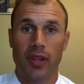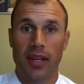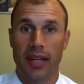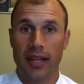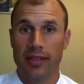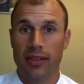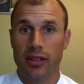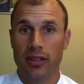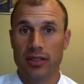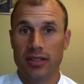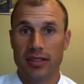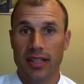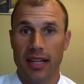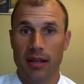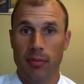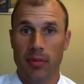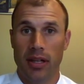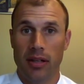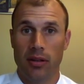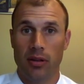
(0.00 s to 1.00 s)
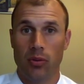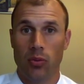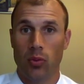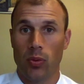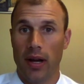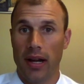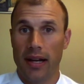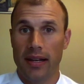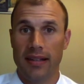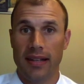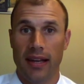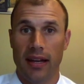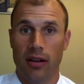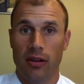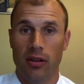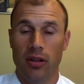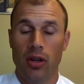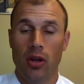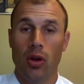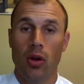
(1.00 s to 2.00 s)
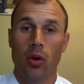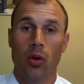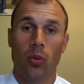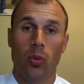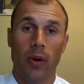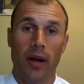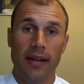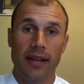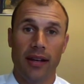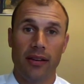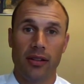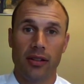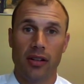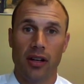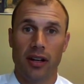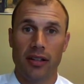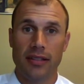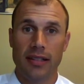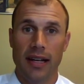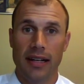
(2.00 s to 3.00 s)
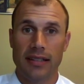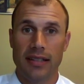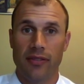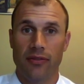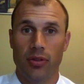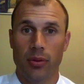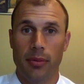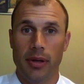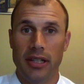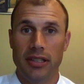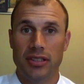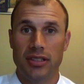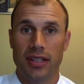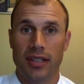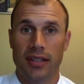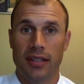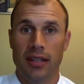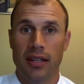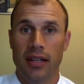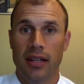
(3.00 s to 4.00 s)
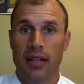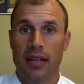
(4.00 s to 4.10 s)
get their statement, write down their contact information,